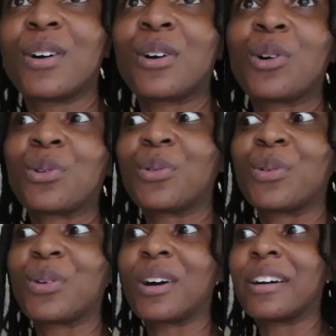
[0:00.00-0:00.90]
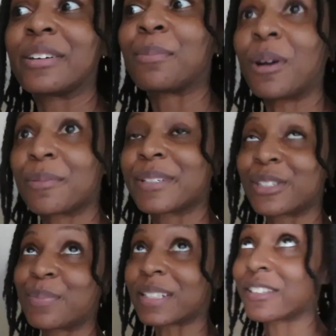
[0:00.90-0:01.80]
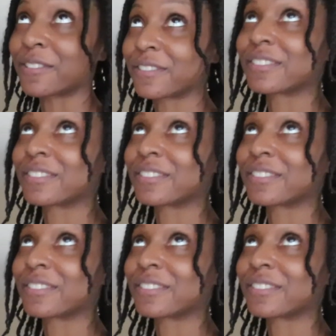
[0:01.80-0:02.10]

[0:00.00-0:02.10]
a whole an apartment to myself.